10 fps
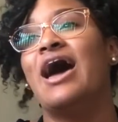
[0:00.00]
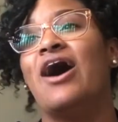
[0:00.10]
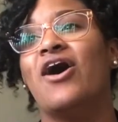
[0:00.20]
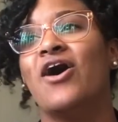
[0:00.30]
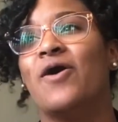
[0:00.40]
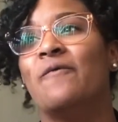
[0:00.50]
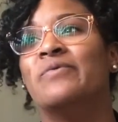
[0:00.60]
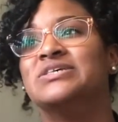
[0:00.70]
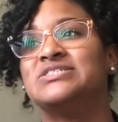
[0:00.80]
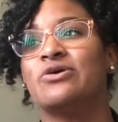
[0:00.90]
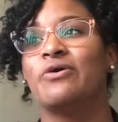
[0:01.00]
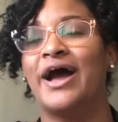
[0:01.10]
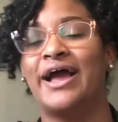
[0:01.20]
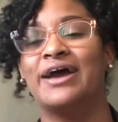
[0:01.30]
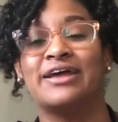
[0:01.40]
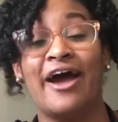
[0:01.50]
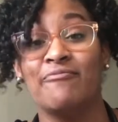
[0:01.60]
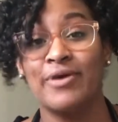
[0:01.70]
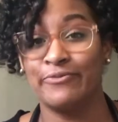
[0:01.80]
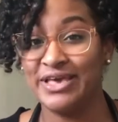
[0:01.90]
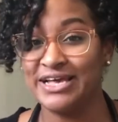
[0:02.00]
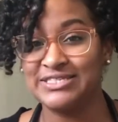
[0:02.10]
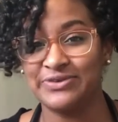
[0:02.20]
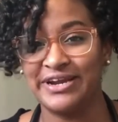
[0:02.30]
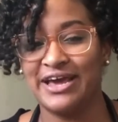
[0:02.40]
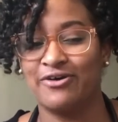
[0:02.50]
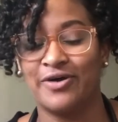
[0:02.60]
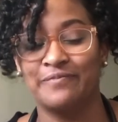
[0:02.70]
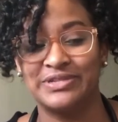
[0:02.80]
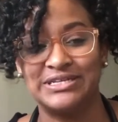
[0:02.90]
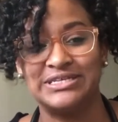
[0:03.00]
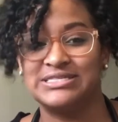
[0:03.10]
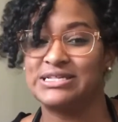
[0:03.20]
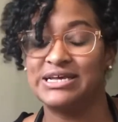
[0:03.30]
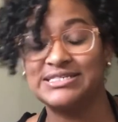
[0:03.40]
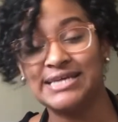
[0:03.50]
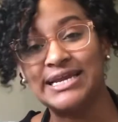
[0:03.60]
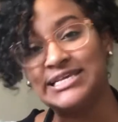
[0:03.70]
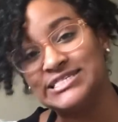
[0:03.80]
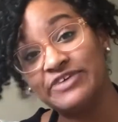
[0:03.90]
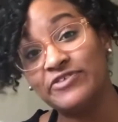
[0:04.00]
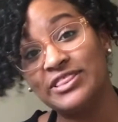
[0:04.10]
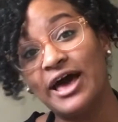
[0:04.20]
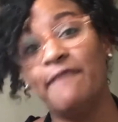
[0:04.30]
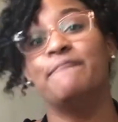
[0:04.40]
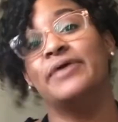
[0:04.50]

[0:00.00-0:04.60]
So I kind of have my weekends right now completely to like study and stuff like that.